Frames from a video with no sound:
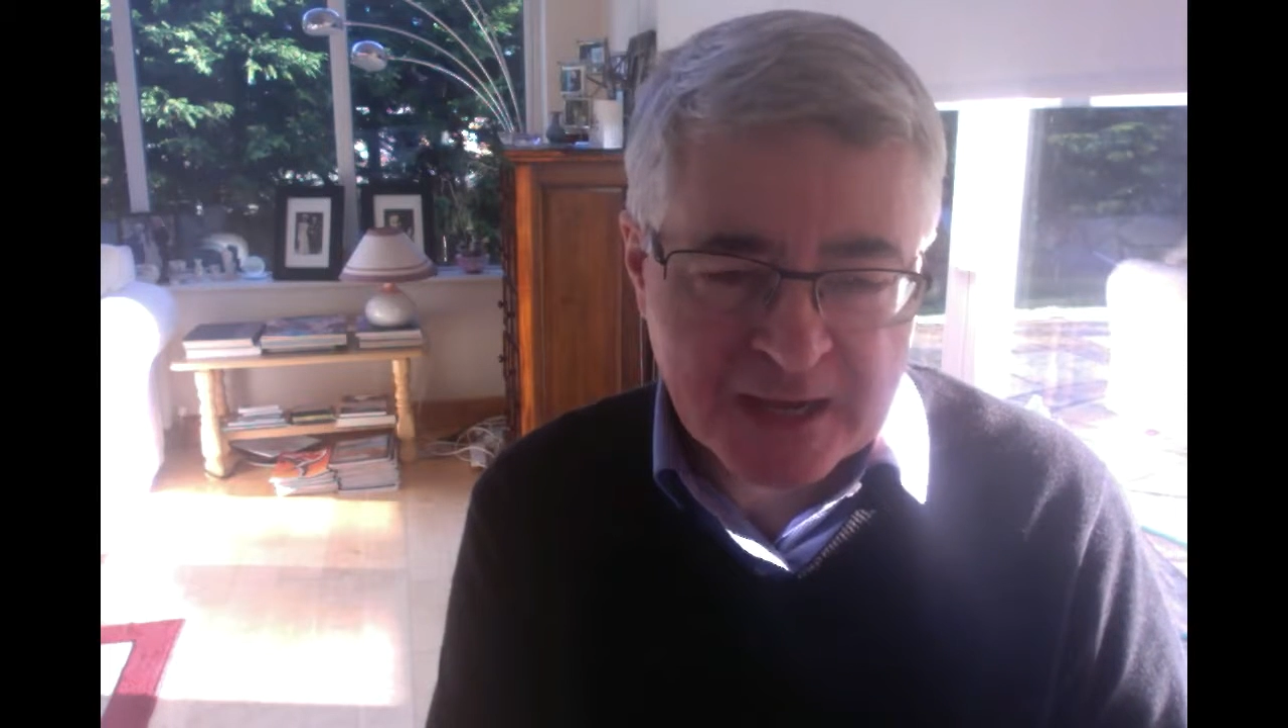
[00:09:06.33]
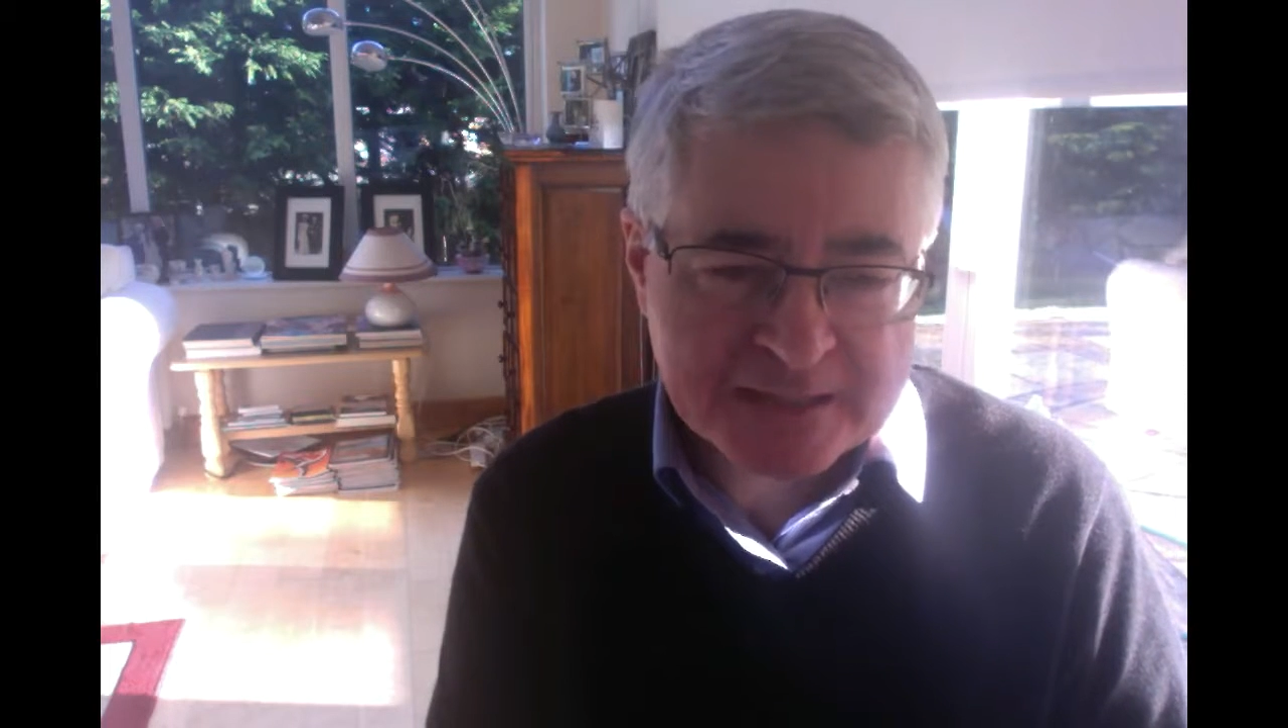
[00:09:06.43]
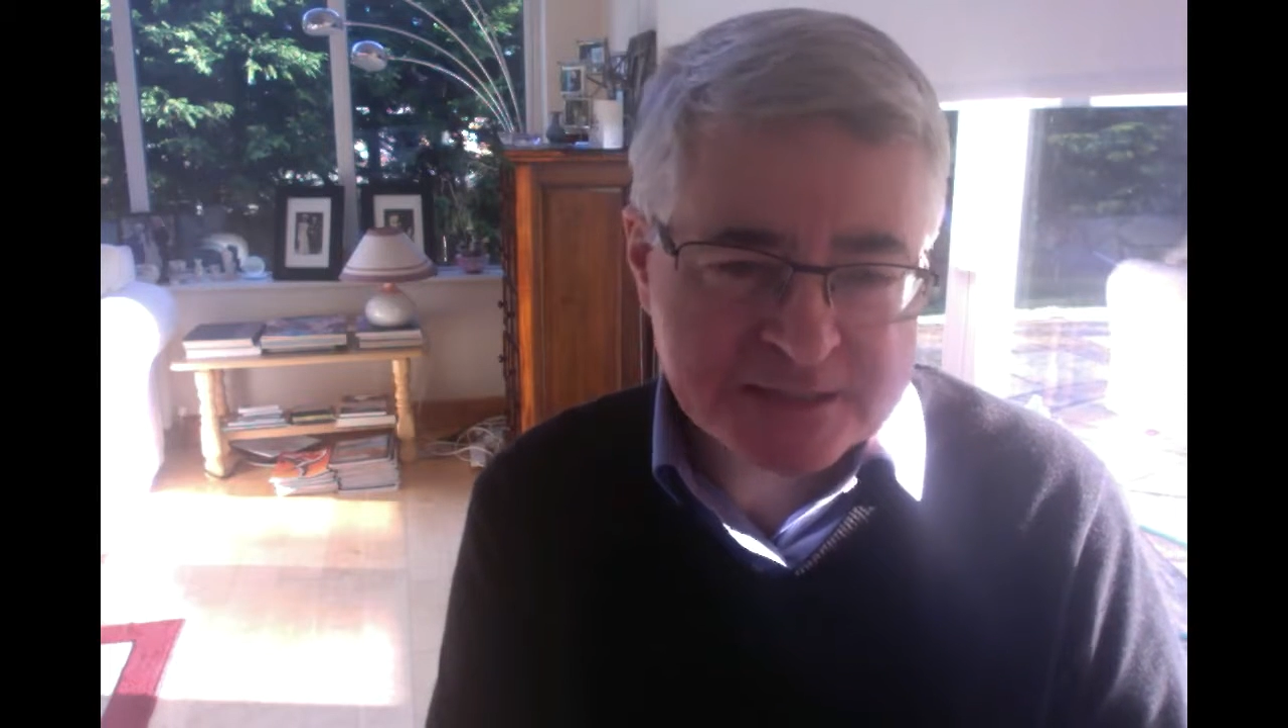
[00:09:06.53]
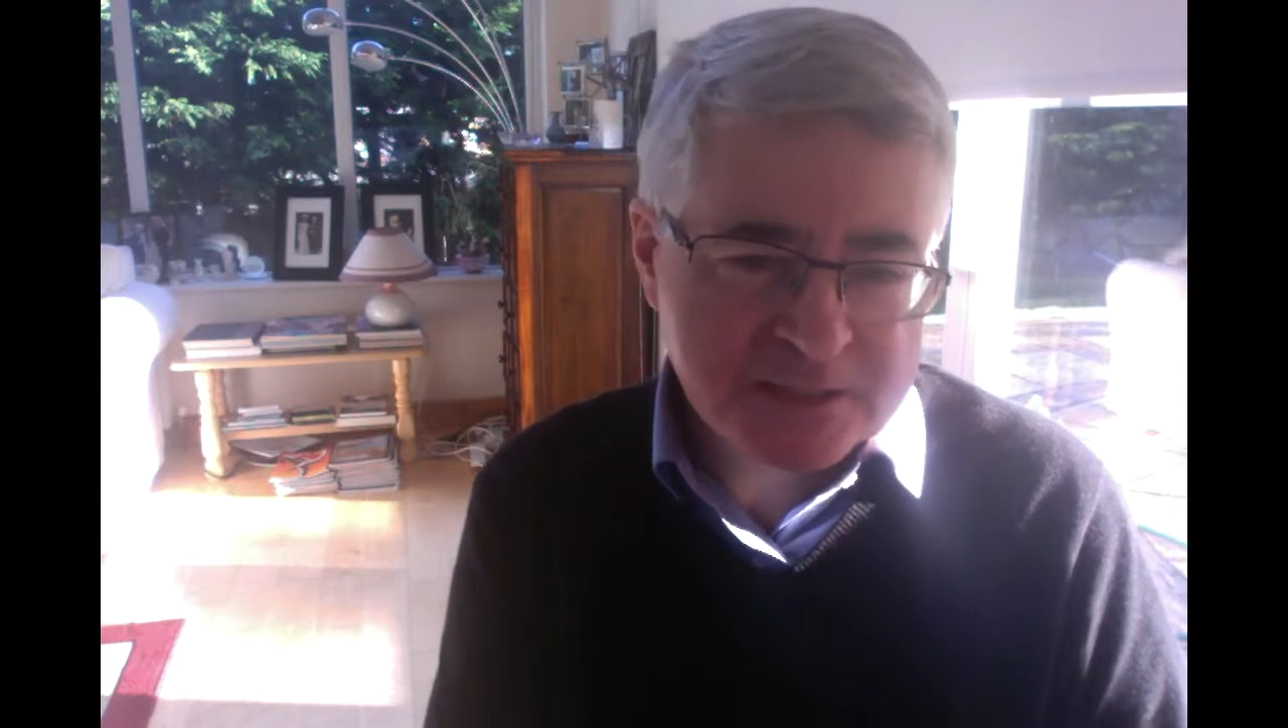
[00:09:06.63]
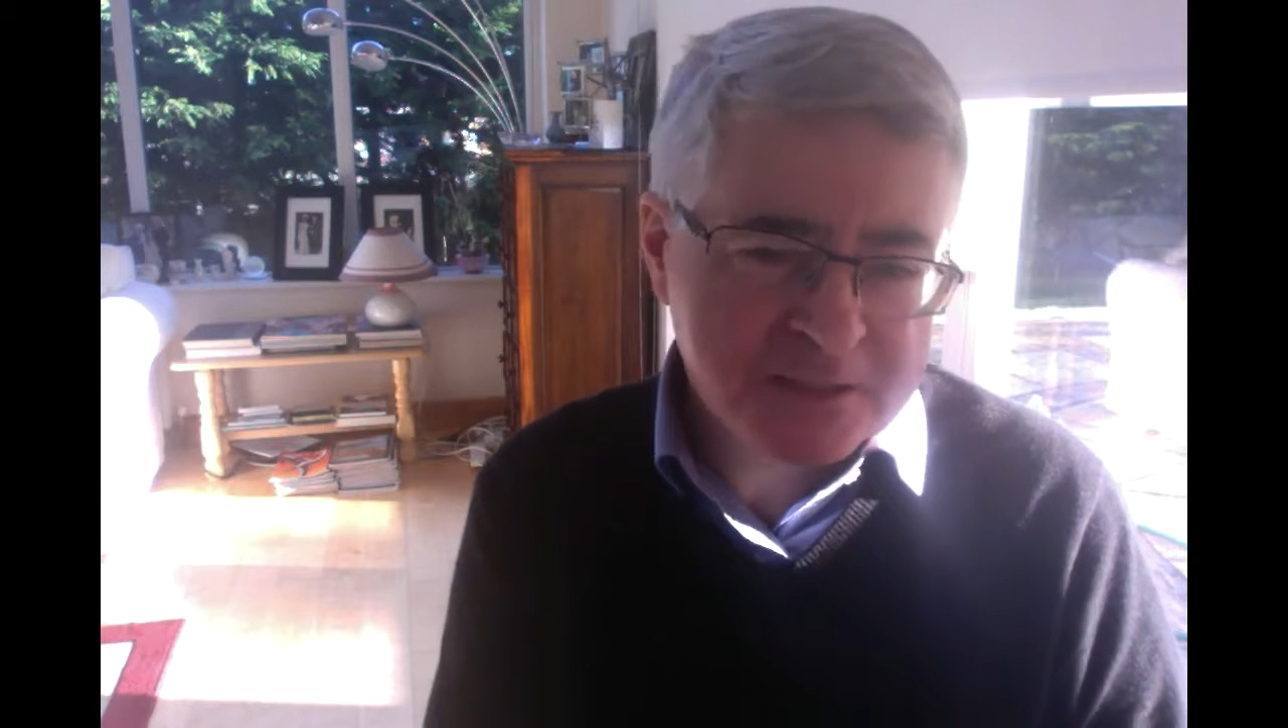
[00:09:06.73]

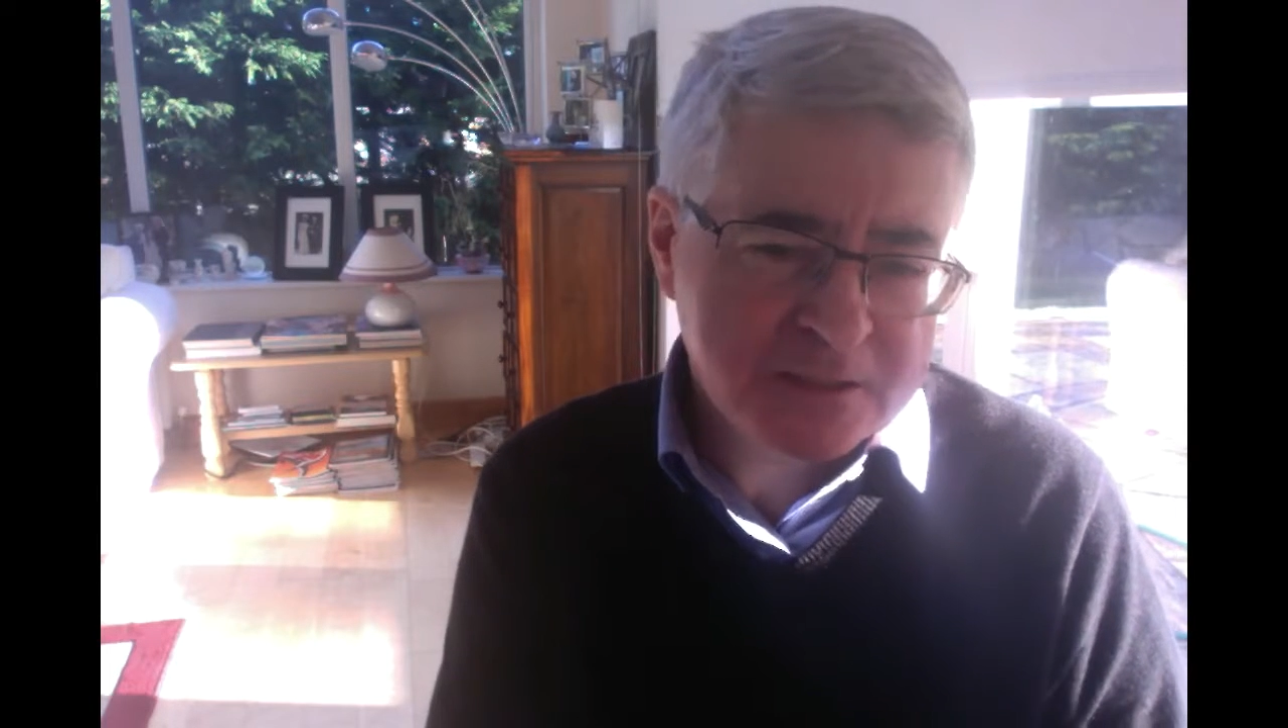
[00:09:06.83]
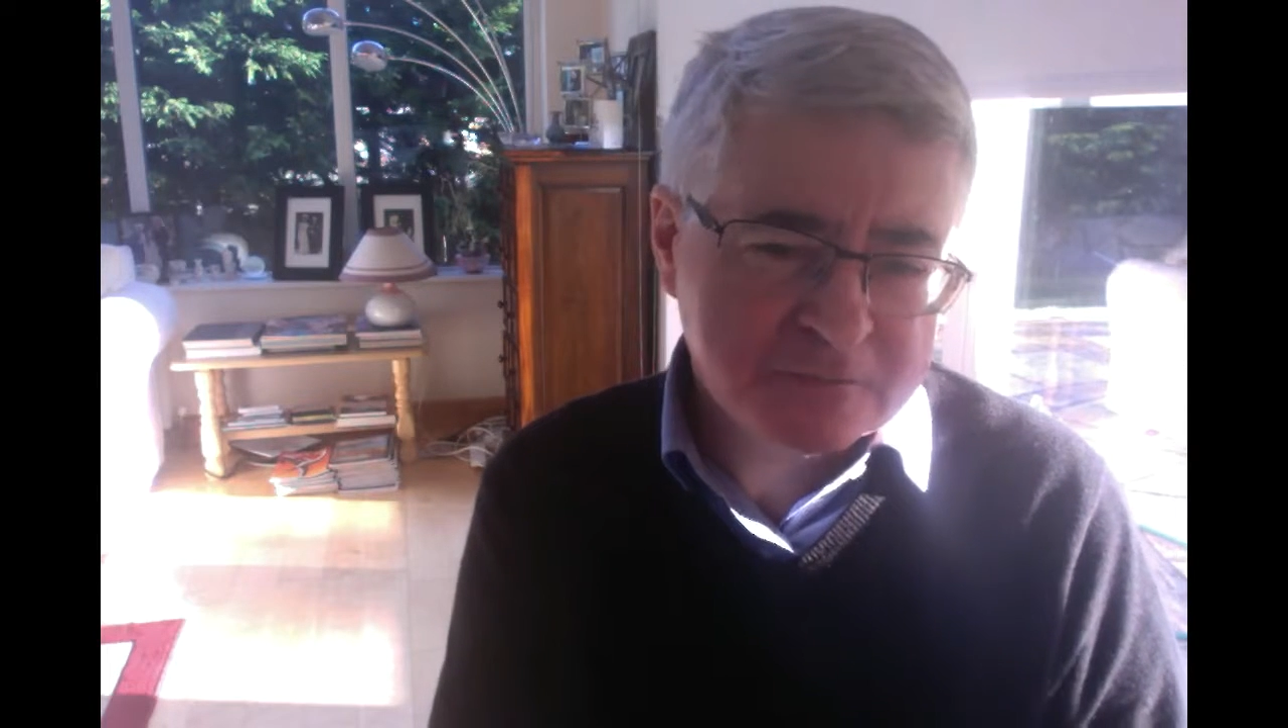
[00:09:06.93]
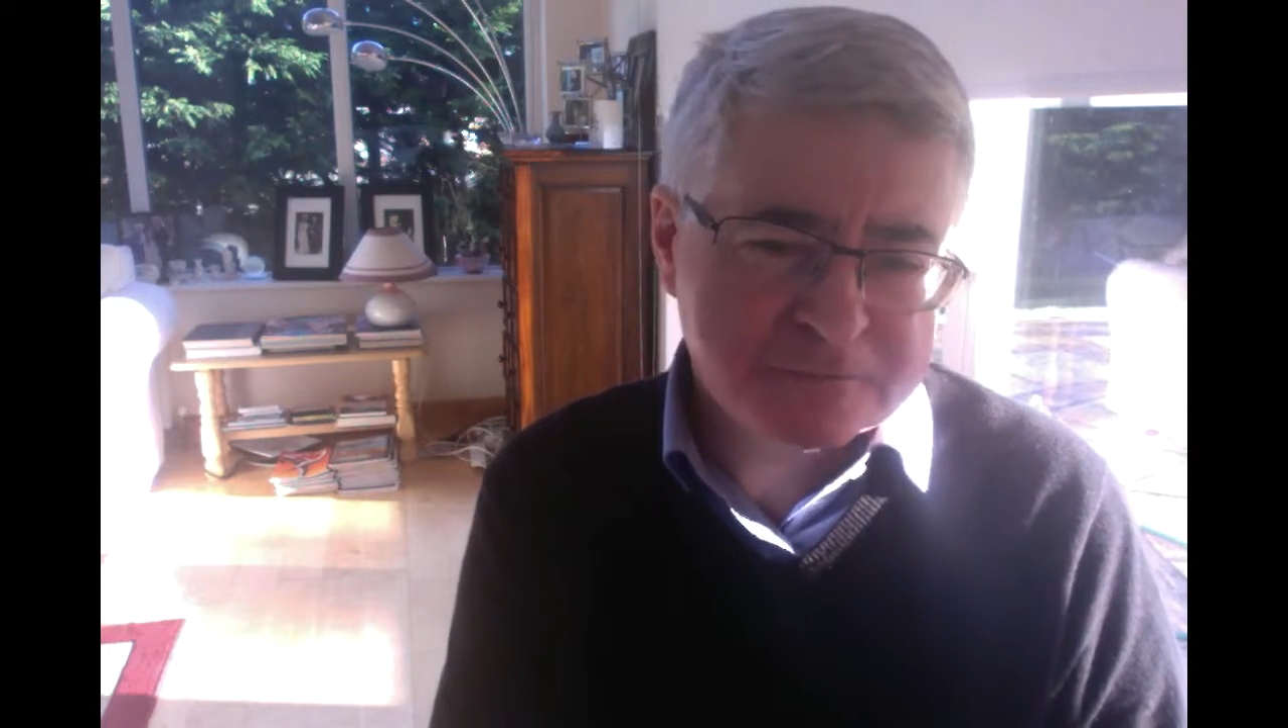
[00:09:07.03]
idea